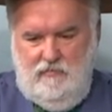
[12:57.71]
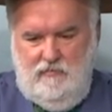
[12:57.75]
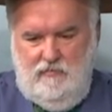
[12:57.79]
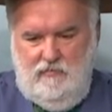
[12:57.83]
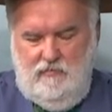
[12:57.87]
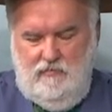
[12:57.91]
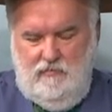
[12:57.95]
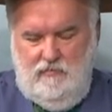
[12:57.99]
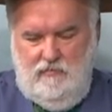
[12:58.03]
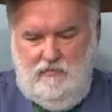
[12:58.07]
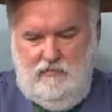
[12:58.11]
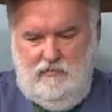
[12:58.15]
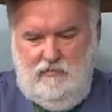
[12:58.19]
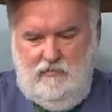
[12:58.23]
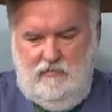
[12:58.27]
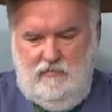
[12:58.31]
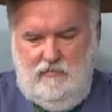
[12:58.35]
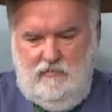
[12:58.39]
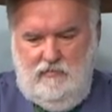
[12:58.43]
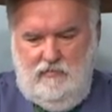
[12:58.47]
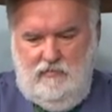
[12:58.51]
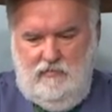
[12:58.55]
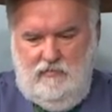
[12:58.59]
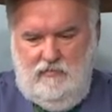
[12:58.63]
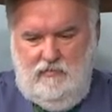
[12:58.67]

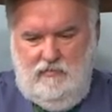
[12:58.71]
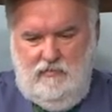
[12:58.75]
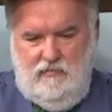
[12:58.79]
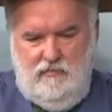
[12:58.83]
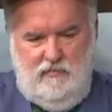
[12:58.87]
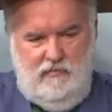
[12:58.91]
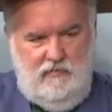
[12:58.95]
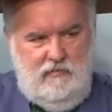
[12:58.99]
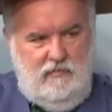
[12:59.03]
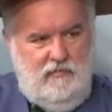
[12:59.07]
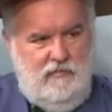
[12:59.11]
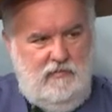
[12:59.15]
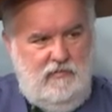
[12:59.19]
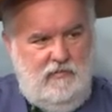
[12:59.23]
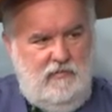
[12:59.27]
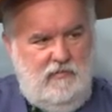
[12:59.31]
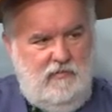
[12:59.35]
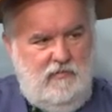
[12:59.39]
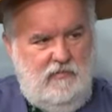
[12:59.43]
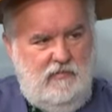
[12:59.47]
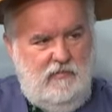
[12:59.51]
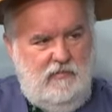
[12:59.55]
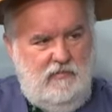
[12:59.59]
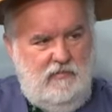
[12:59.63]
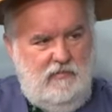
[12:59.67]

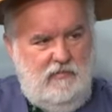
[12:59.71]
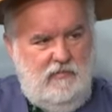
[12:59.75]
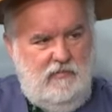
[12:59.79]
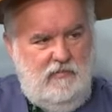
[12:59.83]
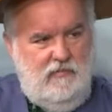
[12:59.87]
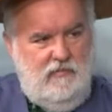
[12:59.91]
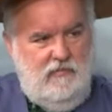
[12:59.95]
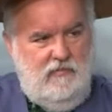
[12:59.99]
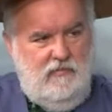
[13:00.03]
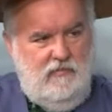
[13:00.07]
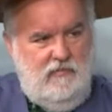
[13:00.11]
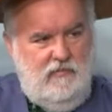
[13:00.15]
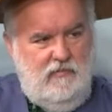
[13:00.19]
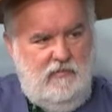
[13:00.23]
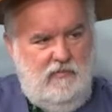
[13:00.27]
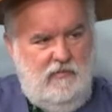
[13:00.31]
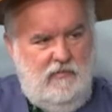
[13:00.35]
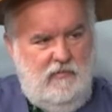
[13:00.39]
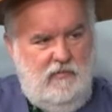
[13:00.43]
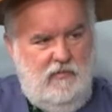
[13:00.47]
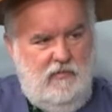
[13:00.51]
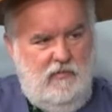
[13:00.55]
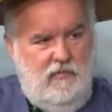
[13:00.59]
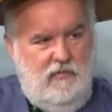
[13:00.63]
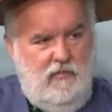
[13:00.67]

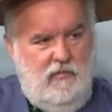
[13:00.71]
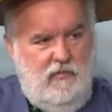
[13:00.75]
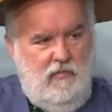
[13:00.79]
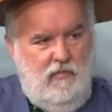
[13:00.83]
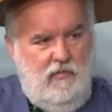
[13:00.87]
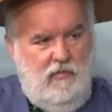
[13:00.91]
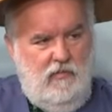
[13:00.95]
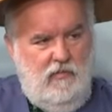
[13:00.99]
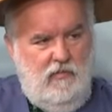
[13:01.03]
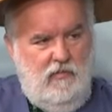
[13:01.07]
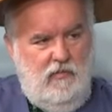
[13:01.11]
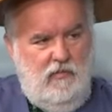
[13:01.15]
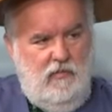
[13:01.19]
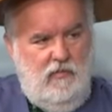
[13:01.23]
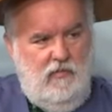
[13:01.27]
[no speech]